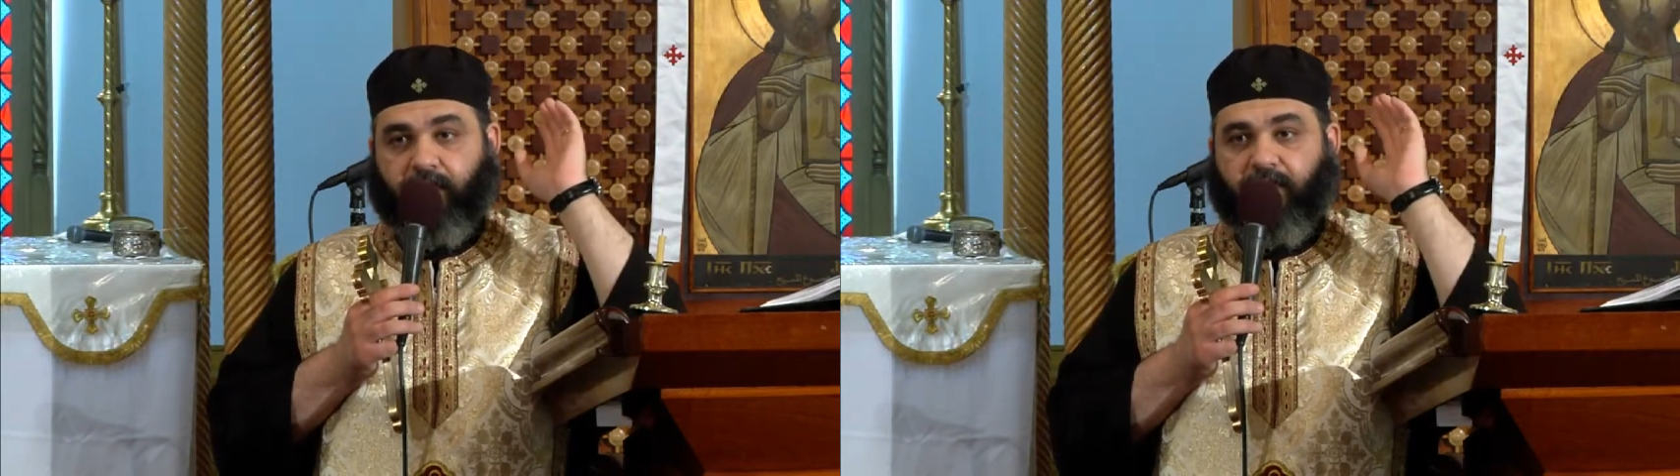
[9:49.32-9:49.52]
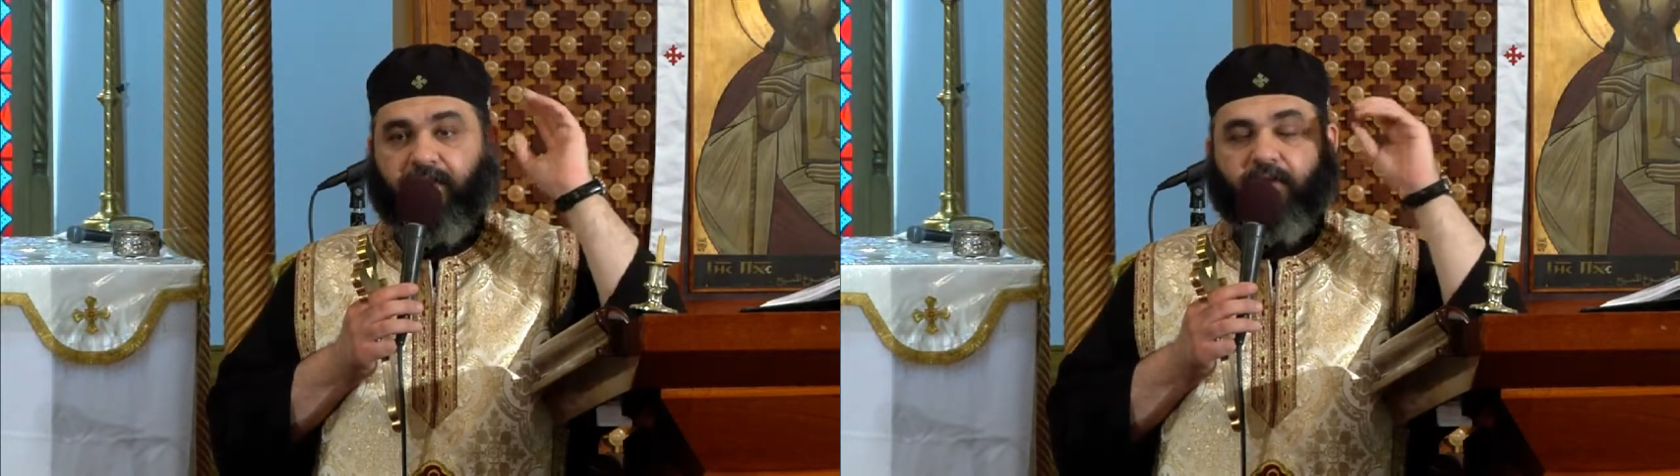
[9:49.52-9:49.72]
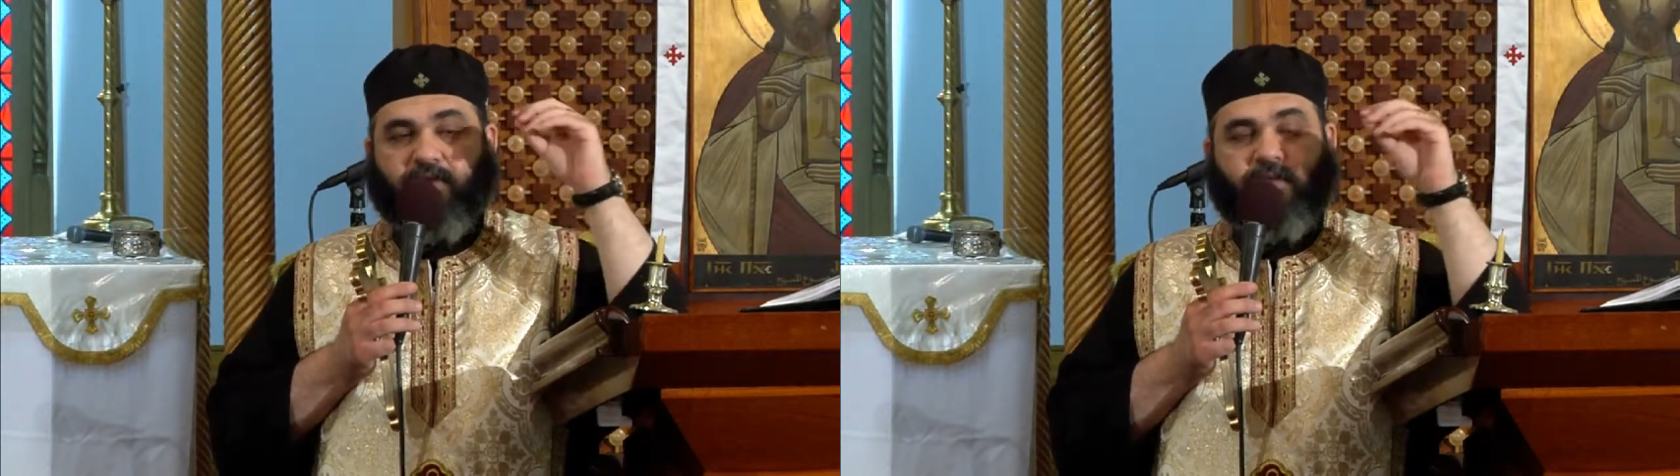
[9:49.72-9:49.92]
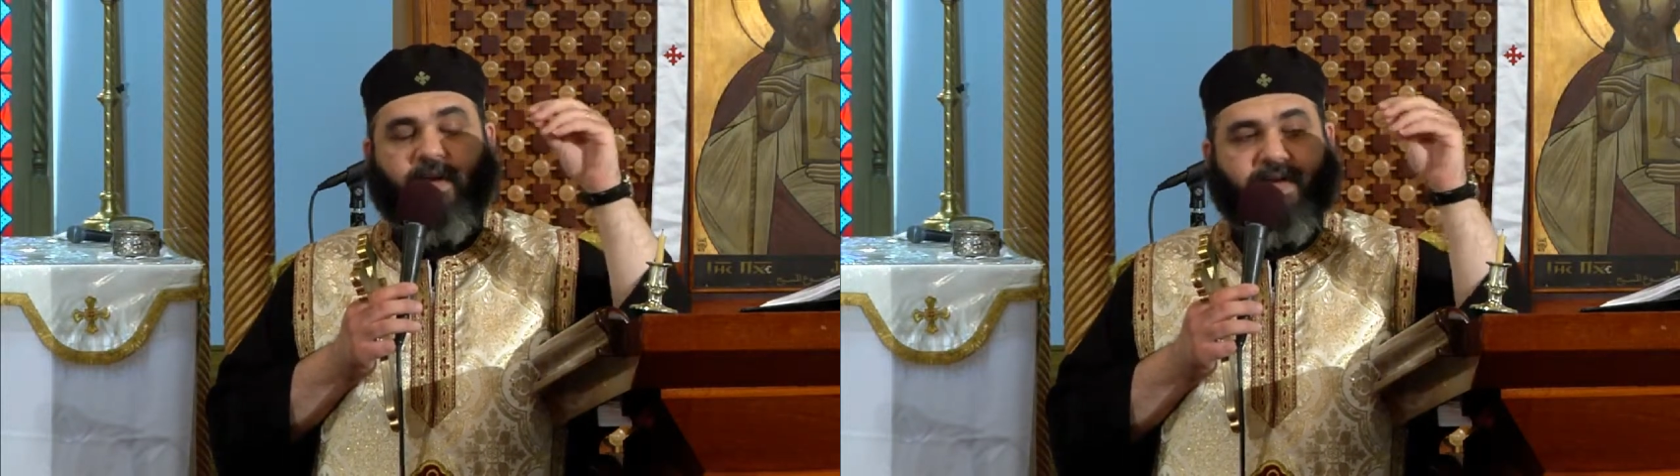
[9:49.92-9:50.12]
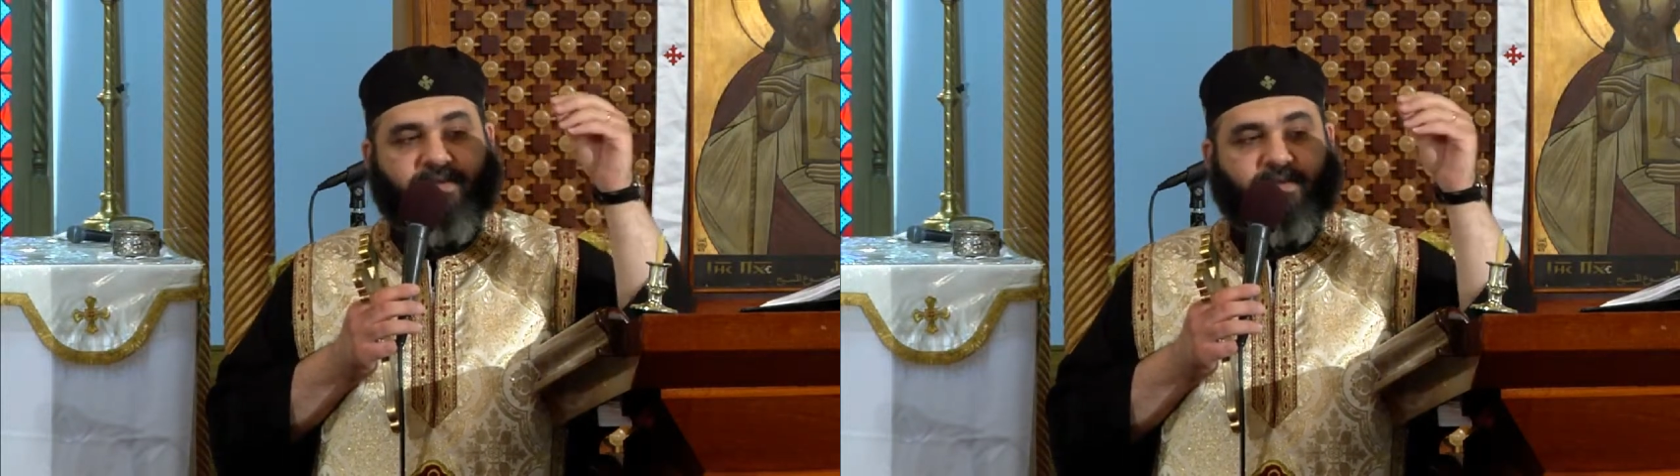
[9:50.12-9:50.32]
But the bishop
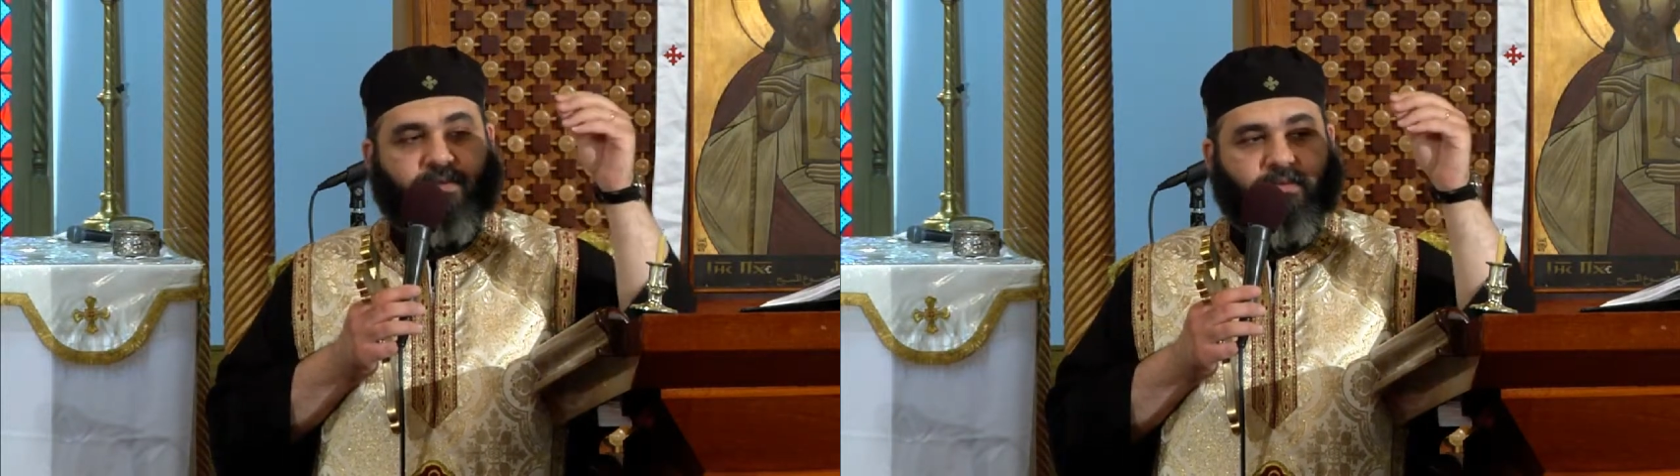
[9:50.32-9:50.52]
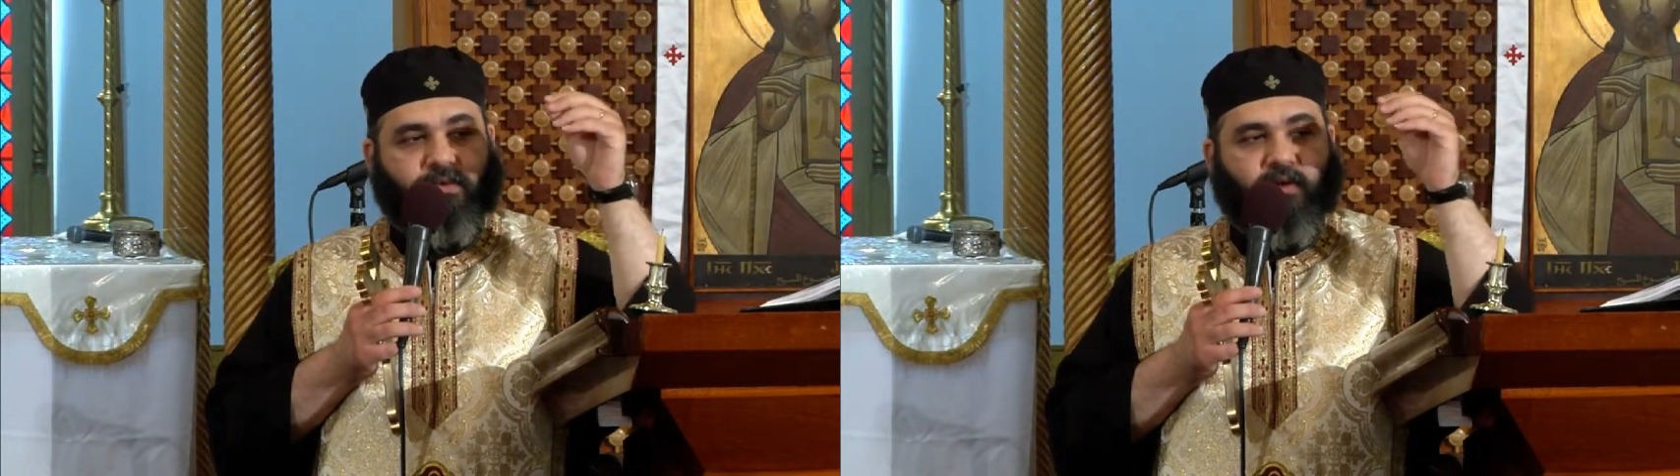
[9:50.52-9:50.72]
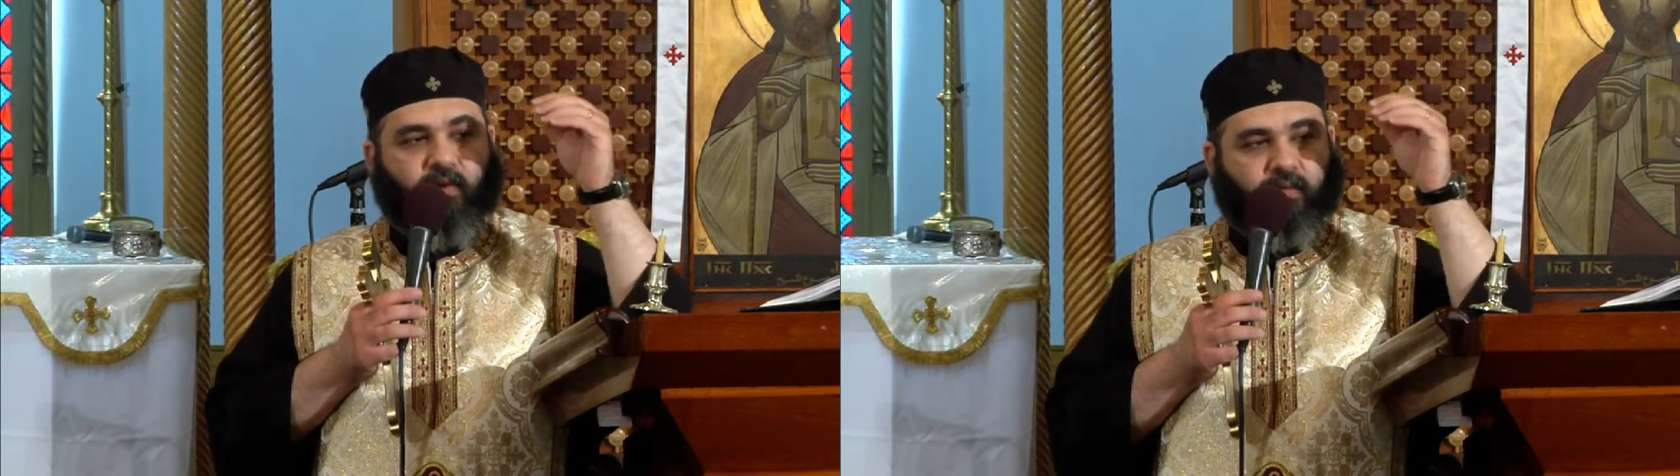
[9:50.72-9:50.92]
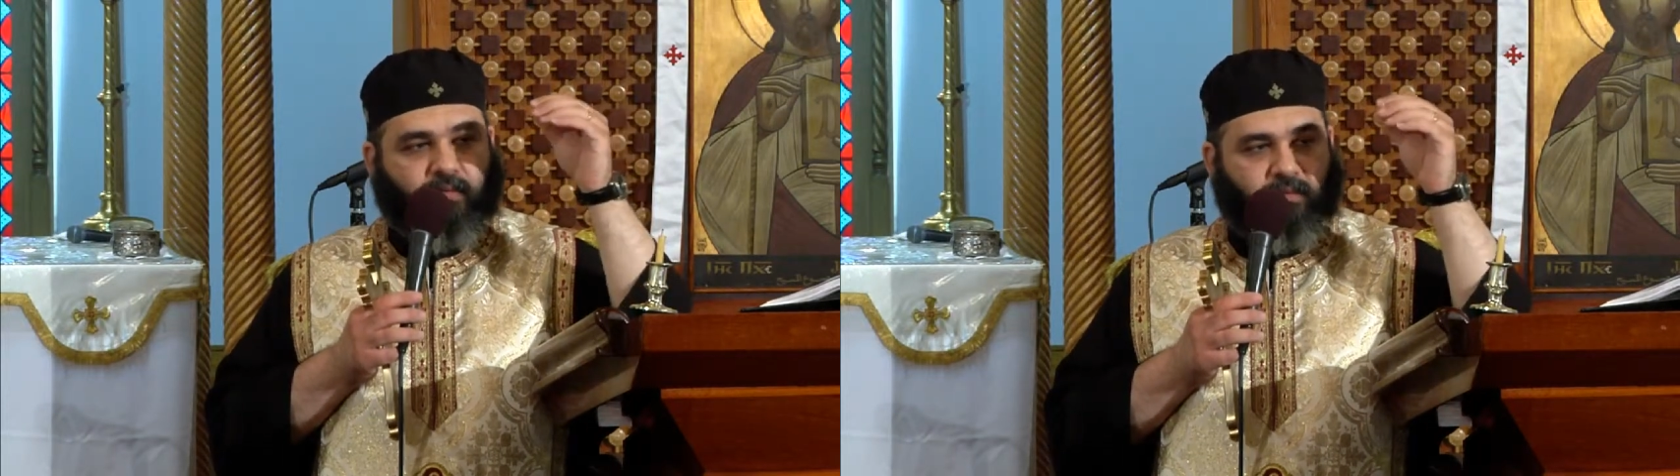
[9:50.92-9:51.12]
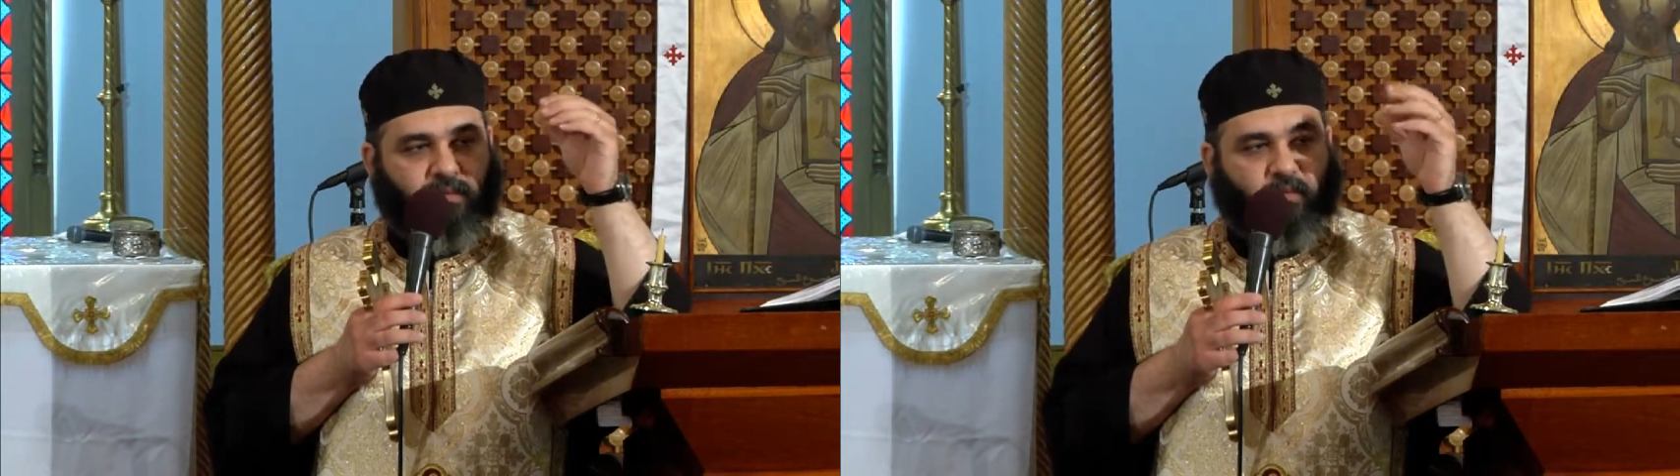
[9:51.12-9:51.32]
has to know